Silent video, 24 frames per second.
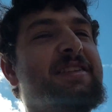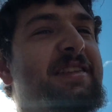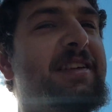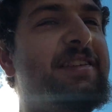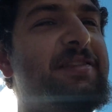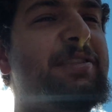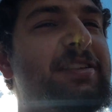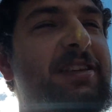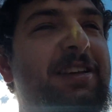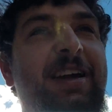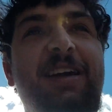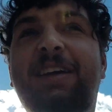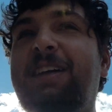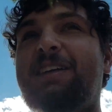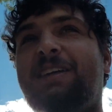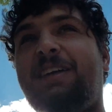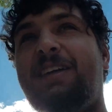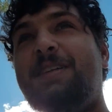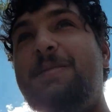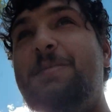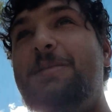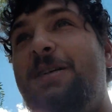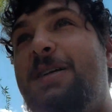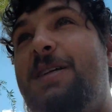leave a like, a
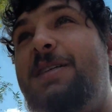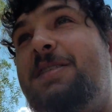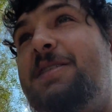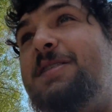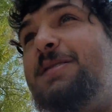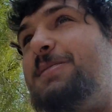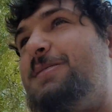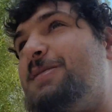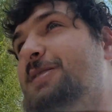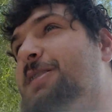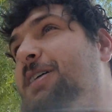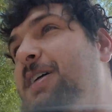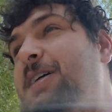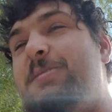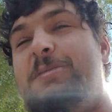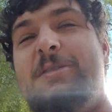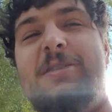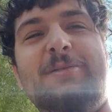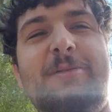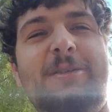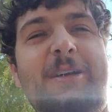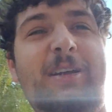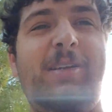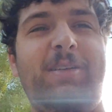comment, and subscribe
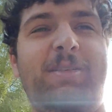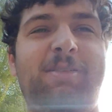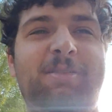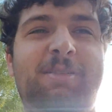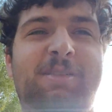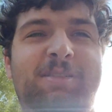as well.